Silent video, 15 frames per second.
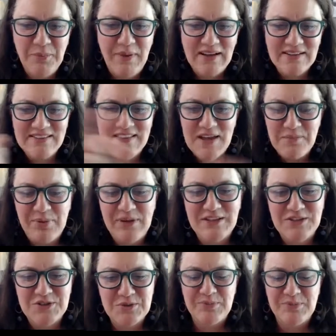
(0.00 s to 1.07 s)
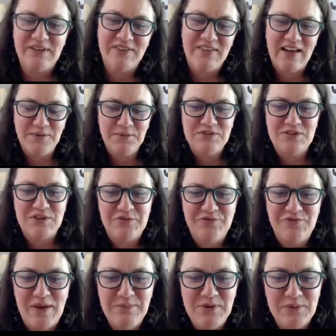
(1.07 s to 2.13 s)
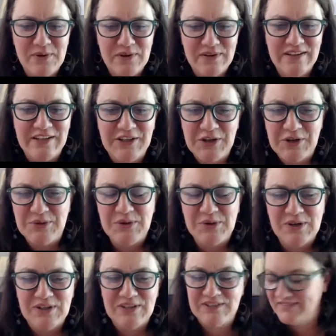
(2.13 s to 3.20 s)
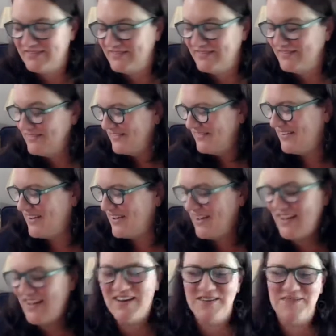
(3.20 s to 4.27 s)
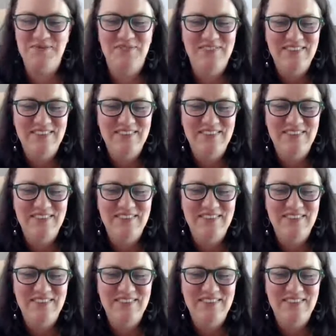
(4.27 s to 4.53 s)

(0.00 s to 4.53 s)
back to that picture, Bill. That was our yeah. February cohort. Um,